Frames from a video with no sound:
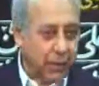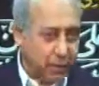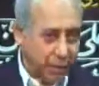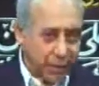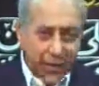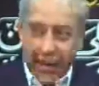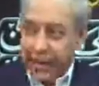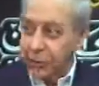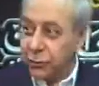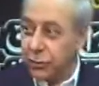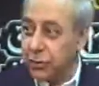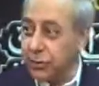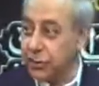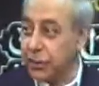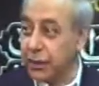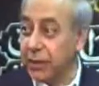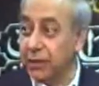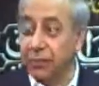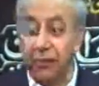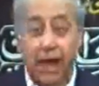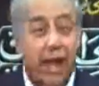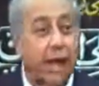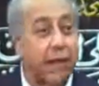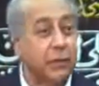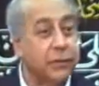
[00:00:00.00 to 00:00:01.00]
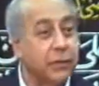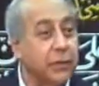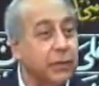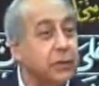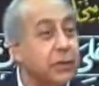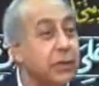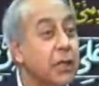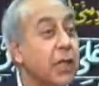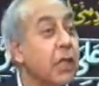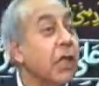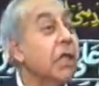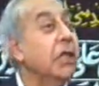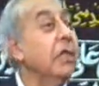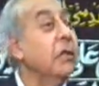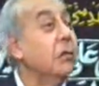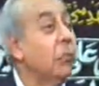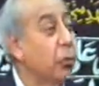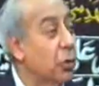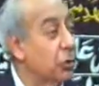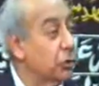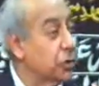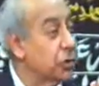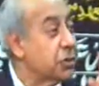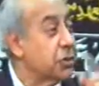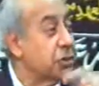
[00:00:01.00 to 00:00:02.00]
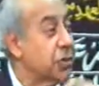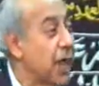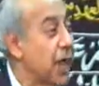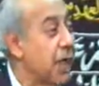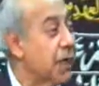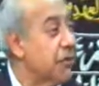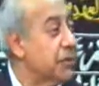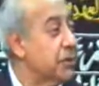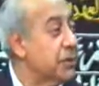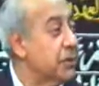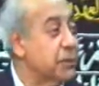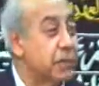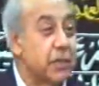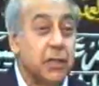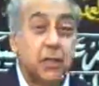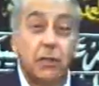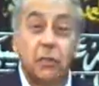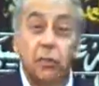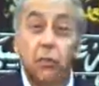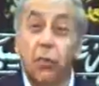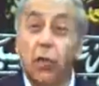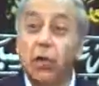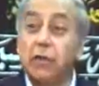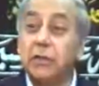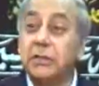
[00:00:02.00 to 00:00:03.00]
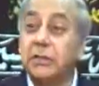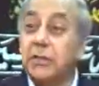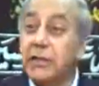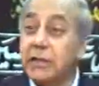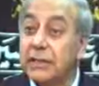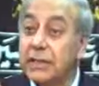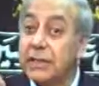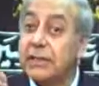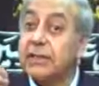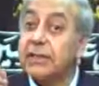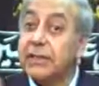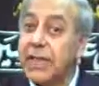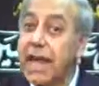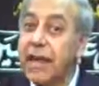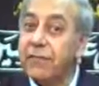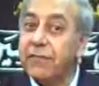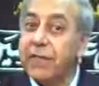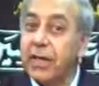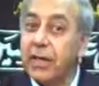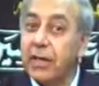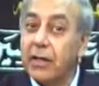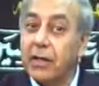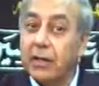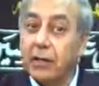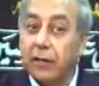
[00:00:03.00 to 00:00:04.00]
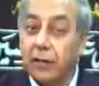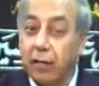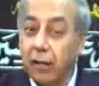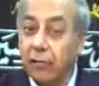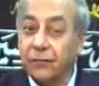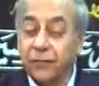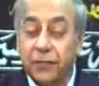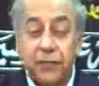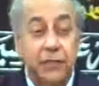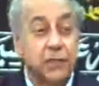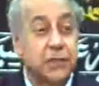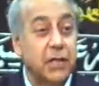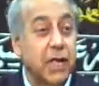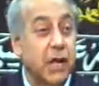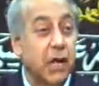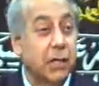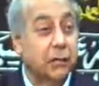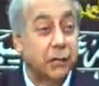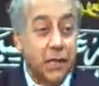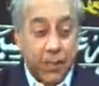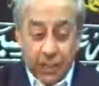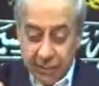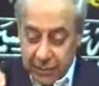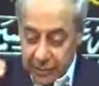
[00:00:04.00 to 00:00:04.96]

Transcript: That was irrelevant what was relevant was the saving of Islam.